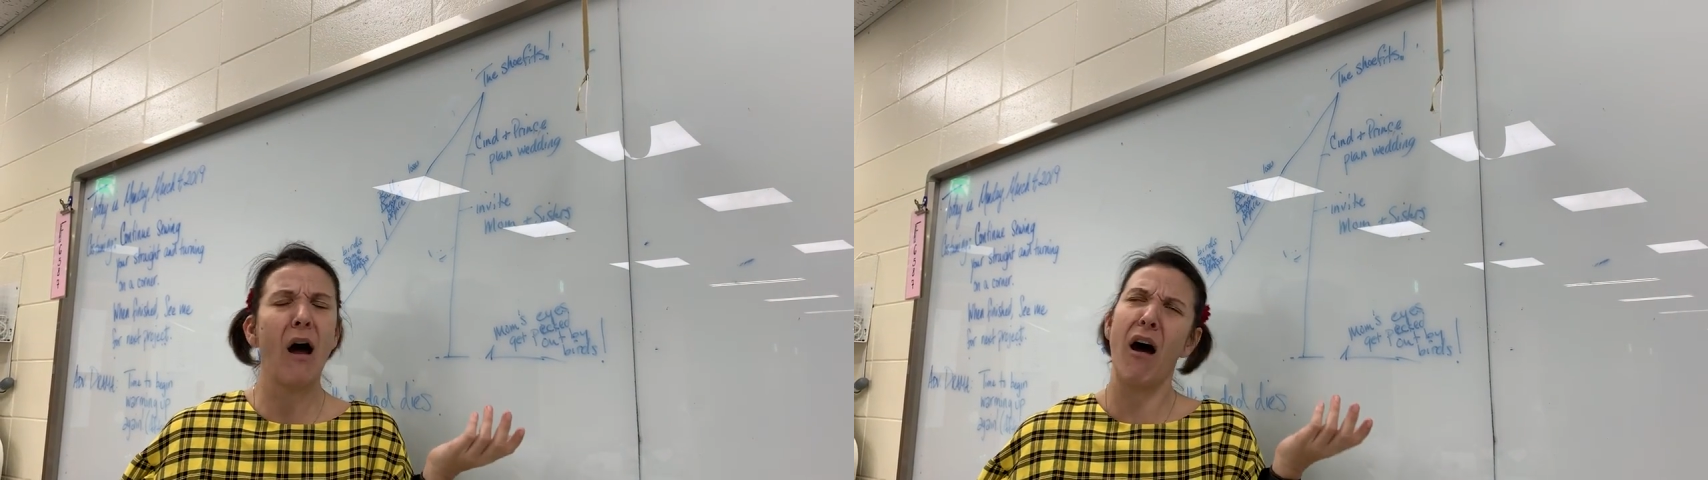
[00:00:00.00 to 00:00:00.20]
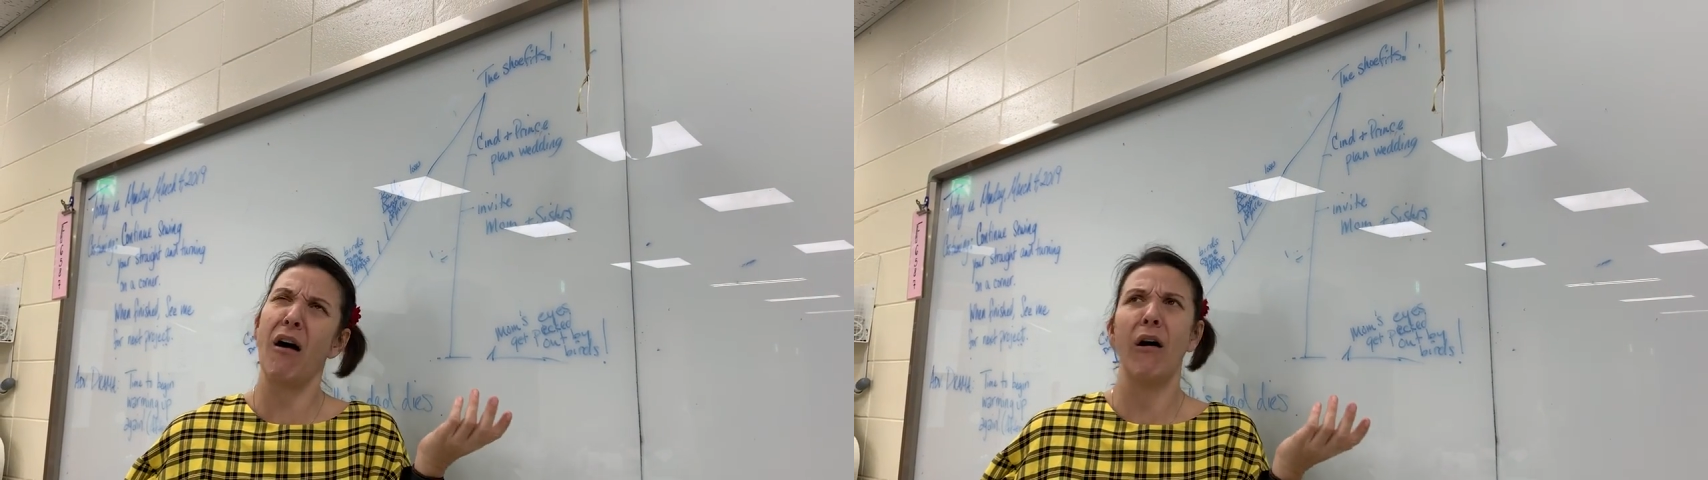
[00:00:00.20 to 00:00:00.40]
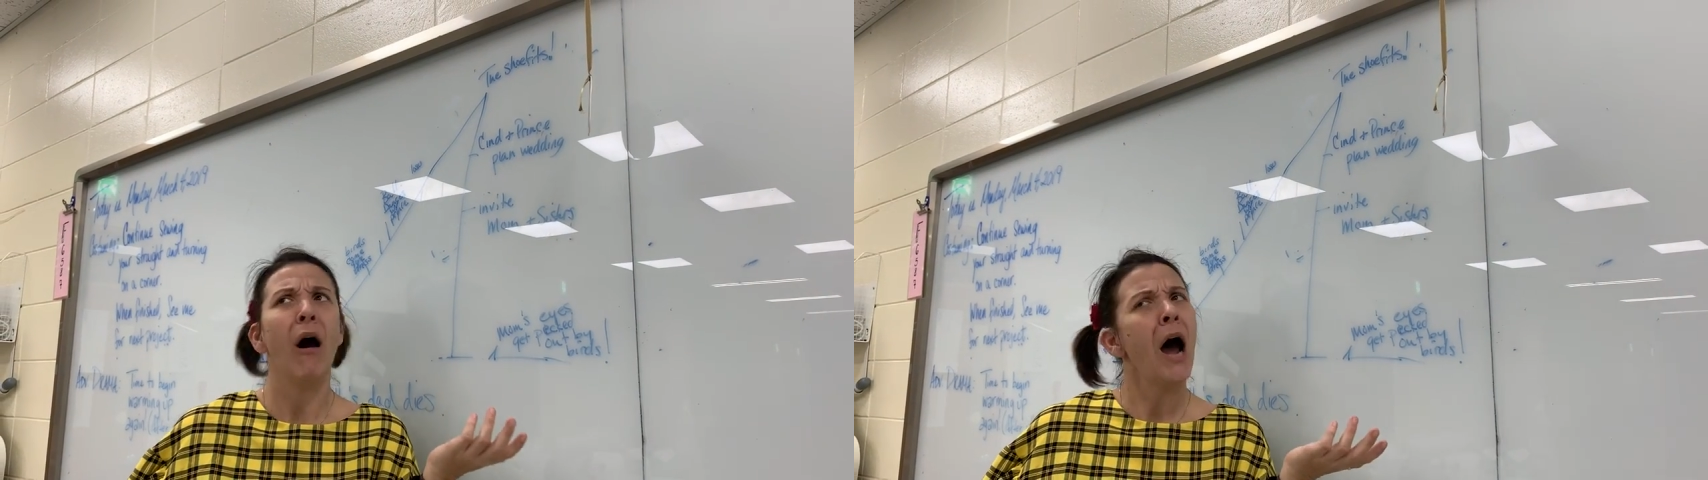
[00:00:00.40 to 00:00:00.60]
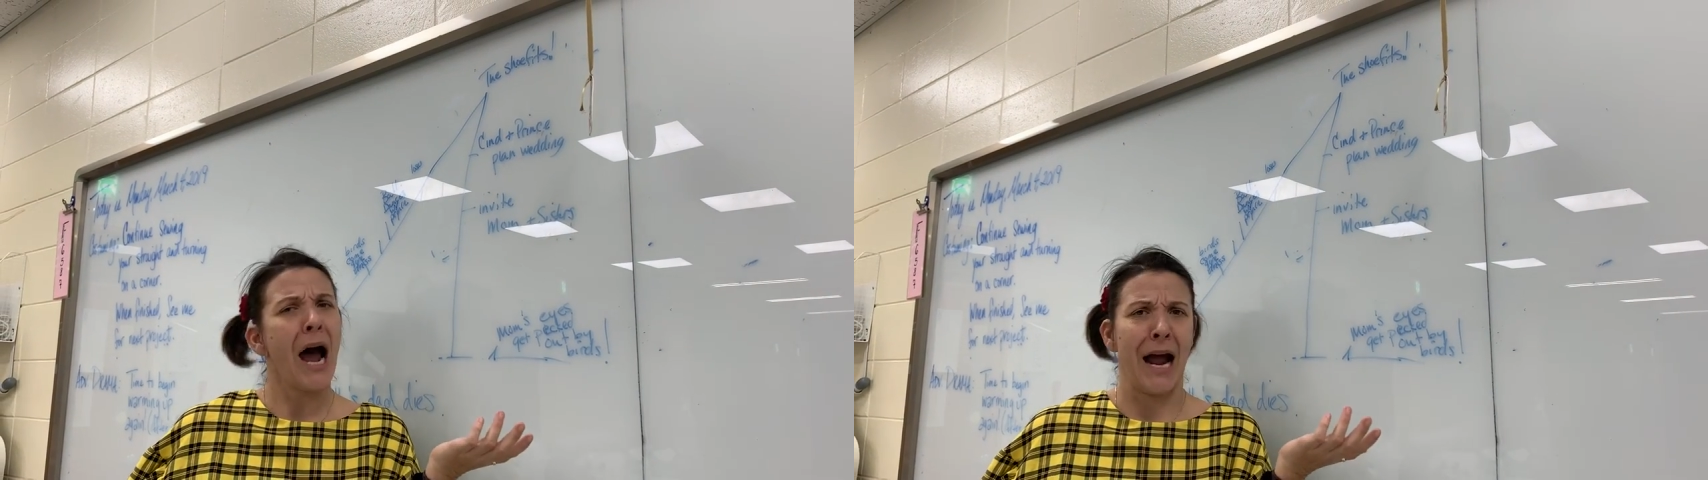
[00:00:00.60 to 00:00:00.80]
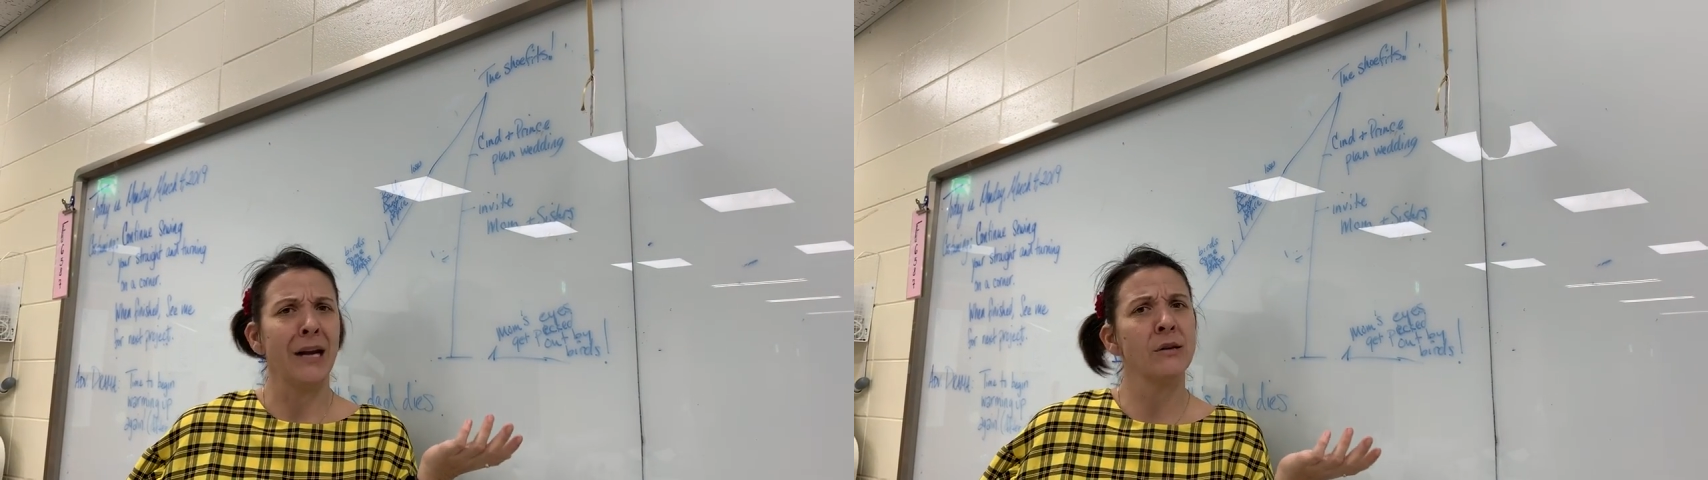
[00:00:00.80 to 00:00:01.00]
oh,
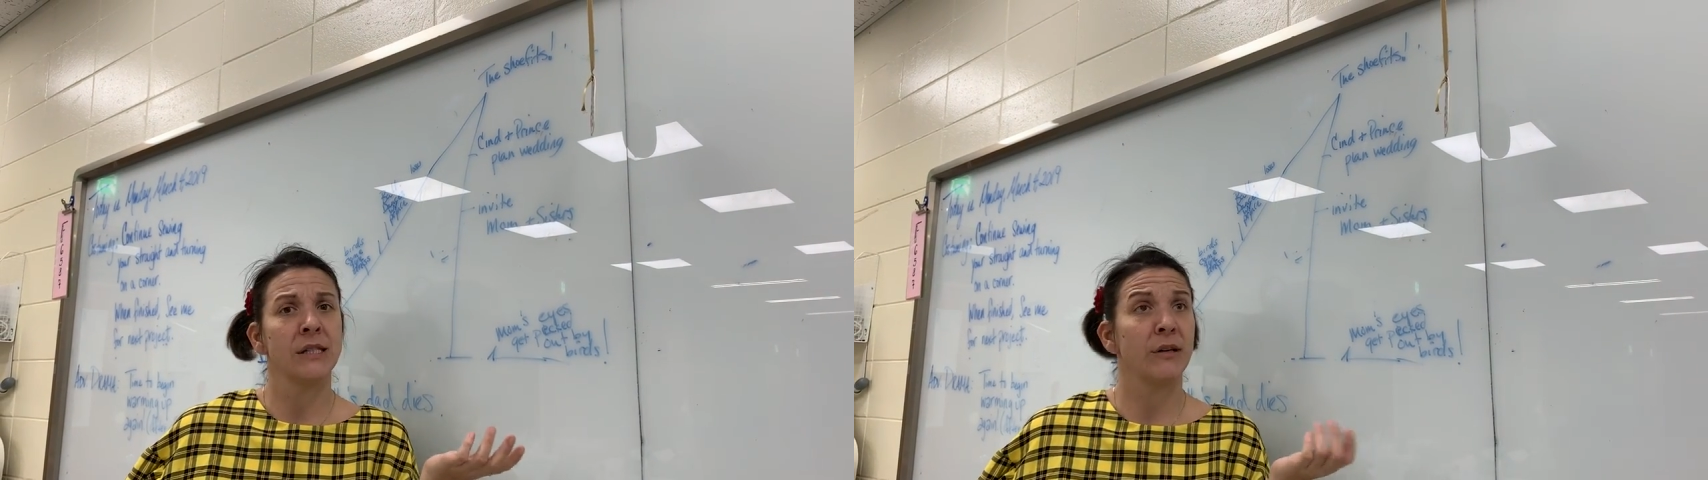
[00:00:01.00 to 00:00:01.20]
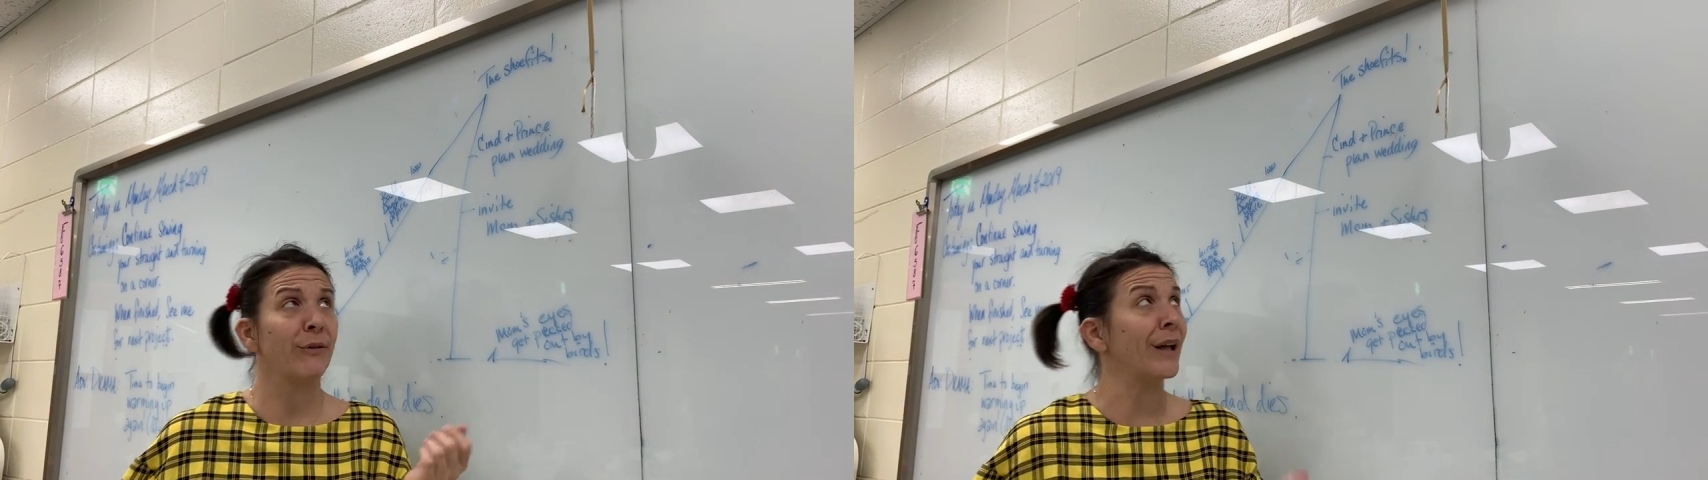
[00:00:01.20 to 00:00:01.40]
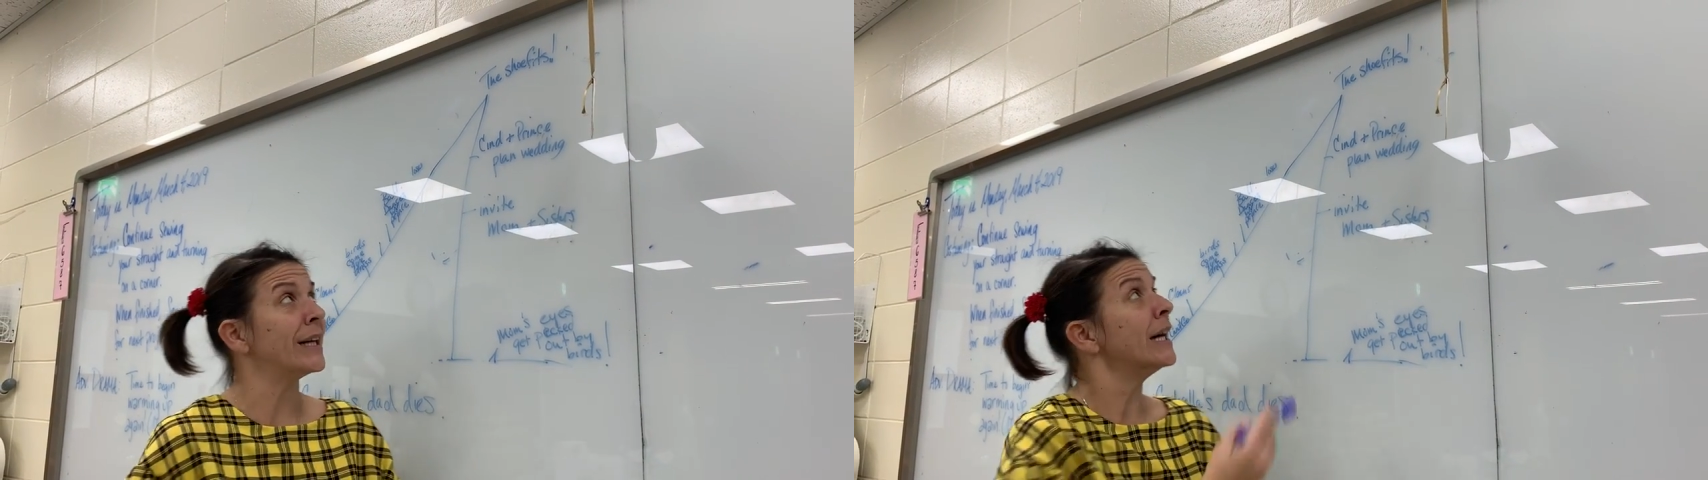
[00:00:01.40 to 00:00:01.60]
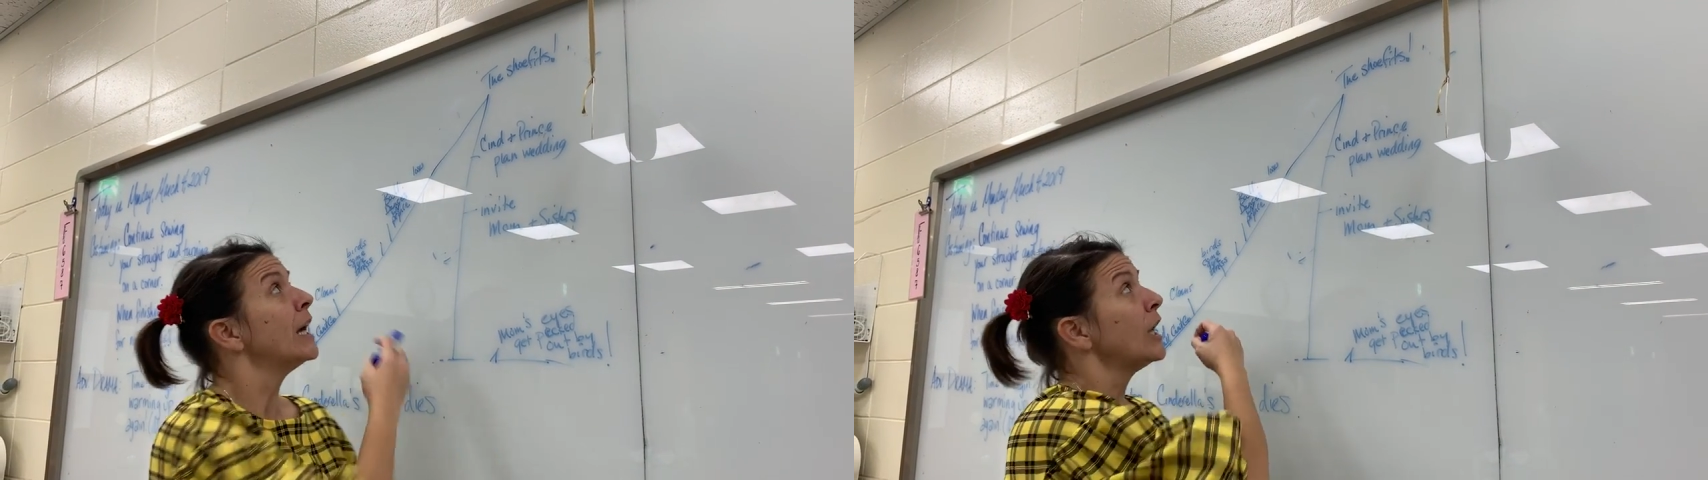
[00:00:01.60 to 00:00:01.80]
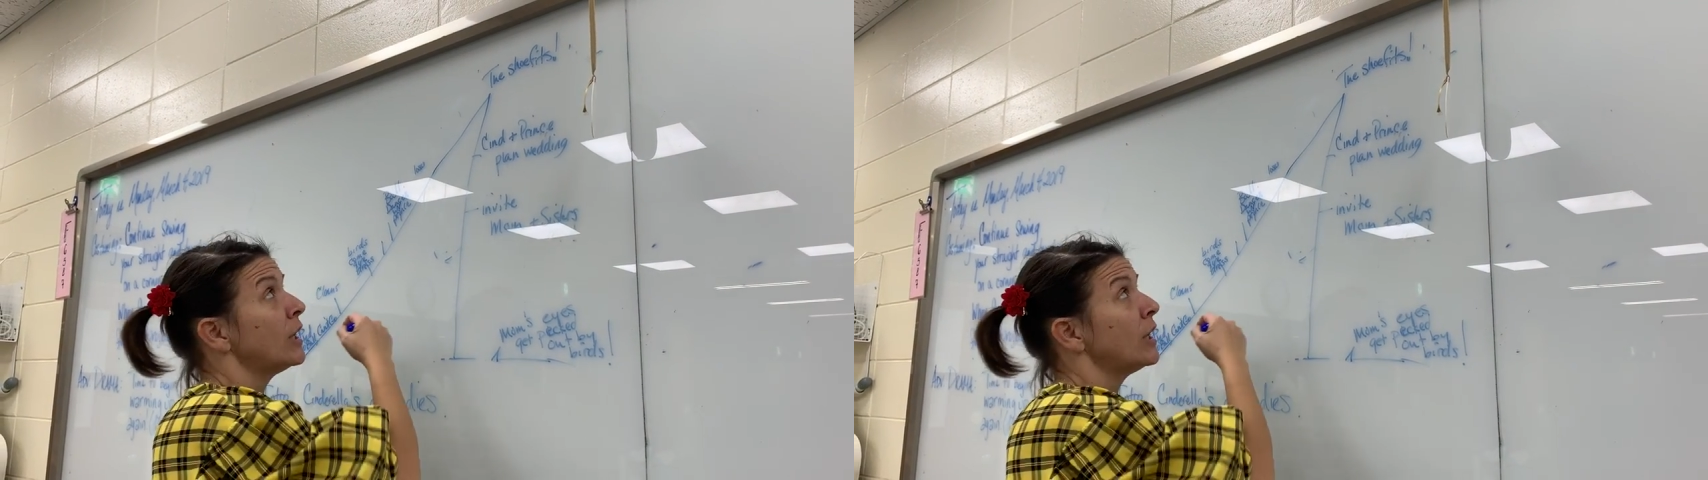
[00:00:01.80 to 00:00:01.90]
I know Cinderella,